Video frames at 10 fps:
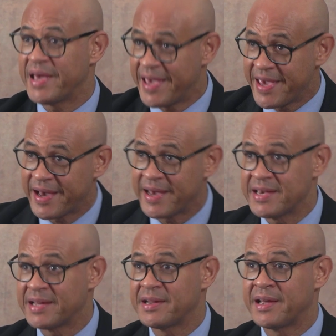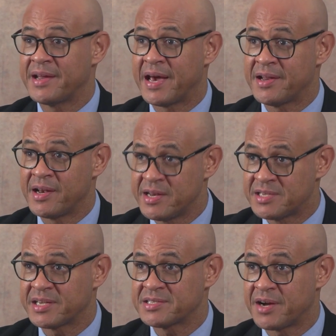AI and
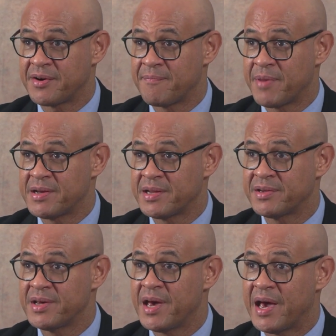analytics are embedded,